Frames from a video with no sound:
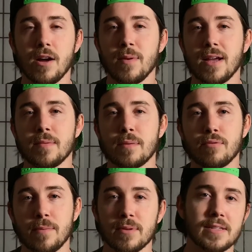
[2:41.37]
we come to
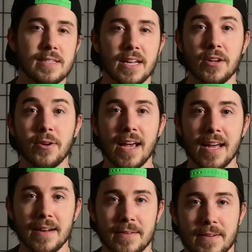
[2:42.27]
properly setting your
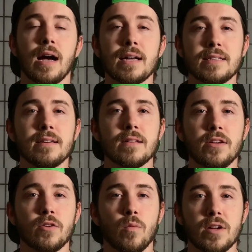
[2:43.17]
gain. Ideally,
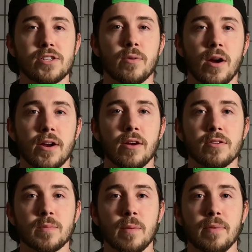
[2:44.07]
you'll want your audio
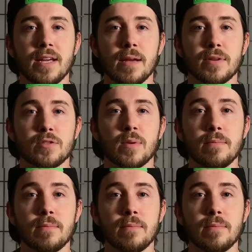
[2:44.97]
to be peaking between